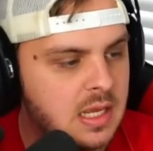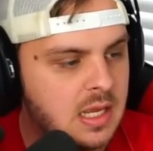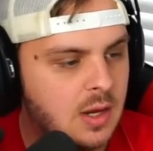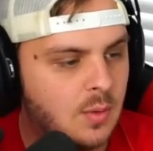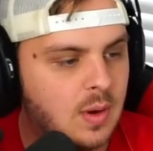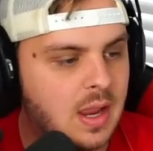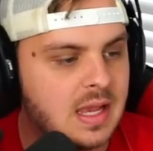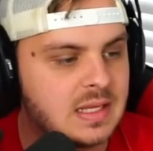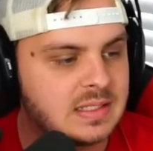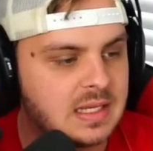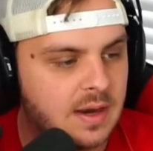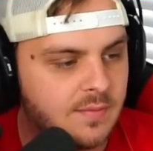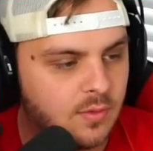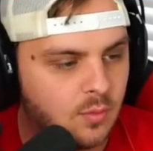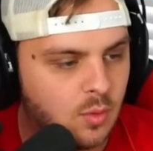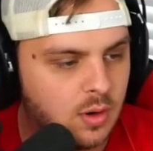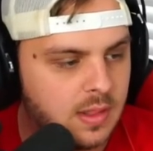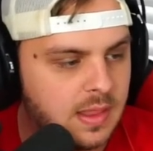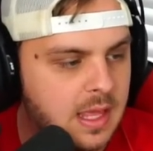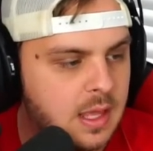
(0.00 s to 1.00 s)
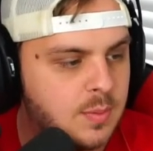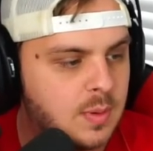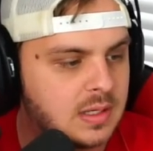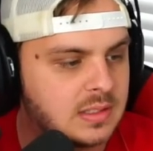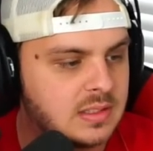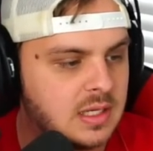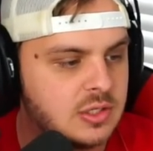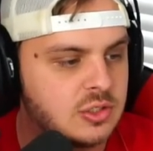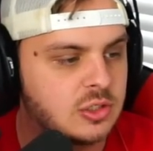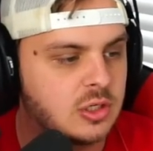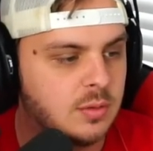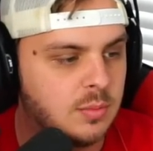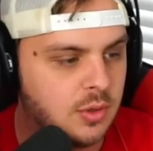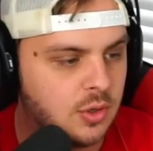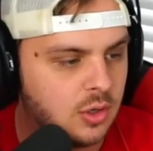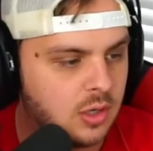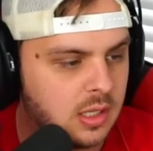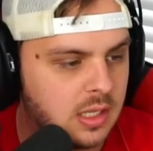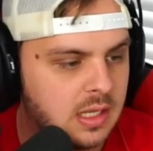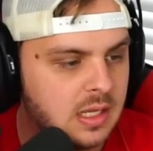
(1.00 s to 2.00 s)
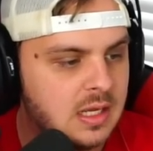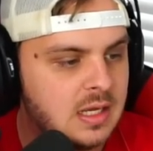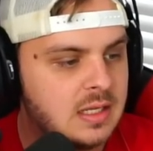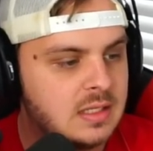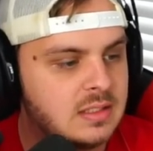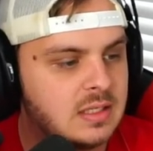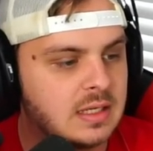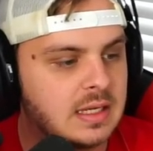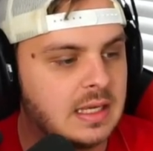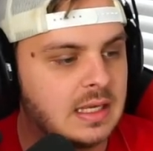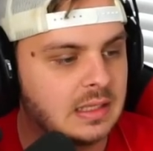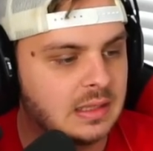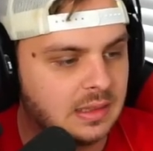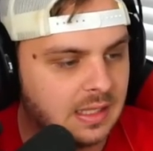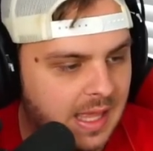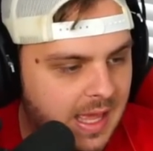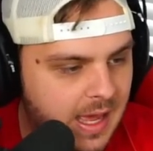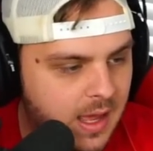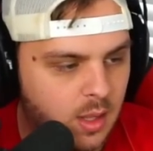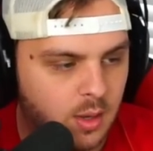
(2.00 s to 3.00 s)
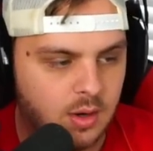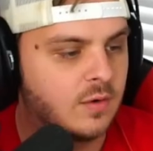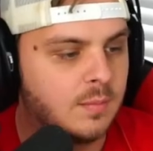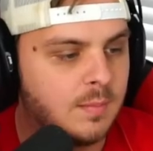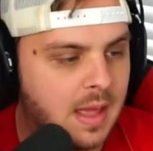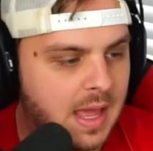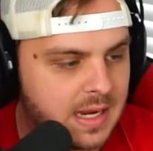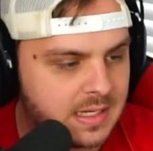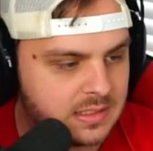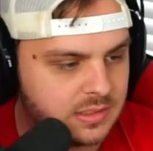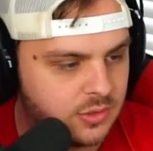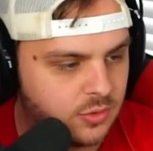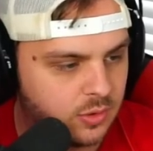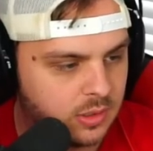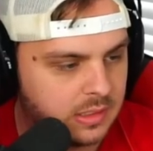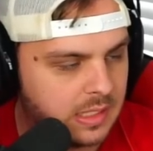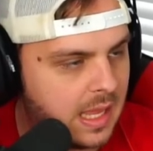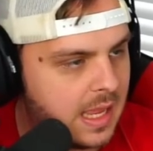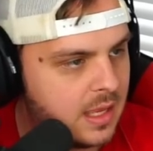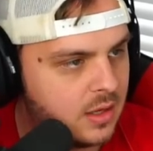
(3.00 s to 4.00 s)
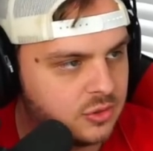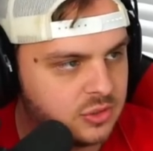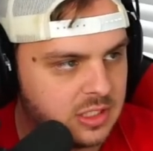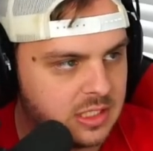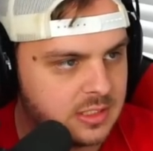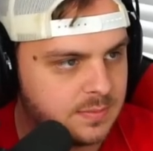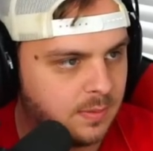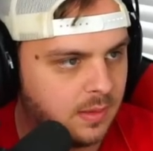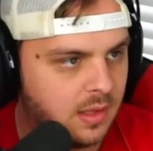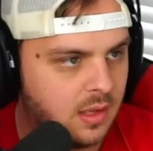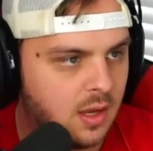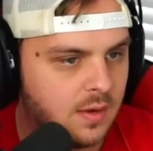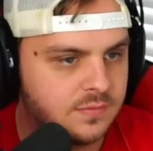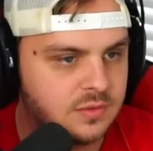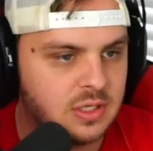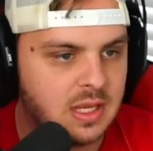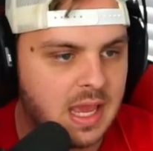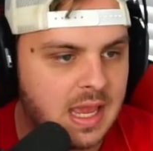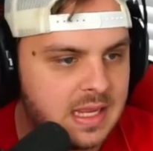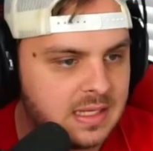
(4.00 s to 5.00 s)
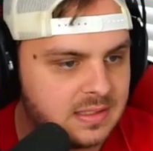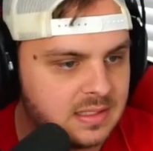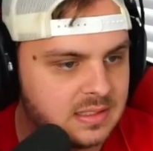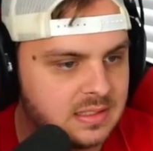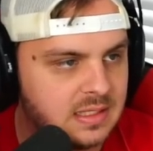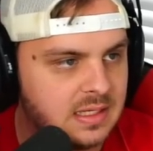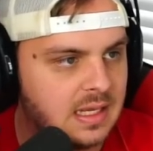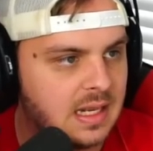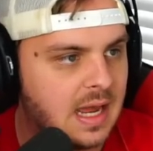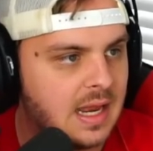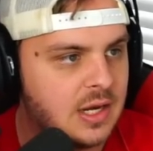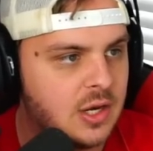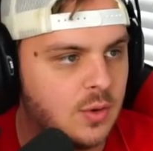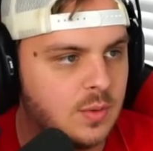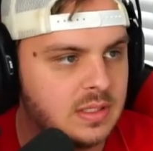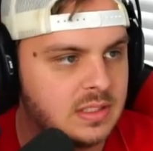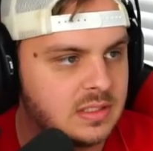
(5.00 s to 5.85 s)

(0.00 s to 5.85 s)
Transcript: We ask everyone in the Apex Legends community to get loud for Max during the ALGS playoffs. You hate to see it. I know he's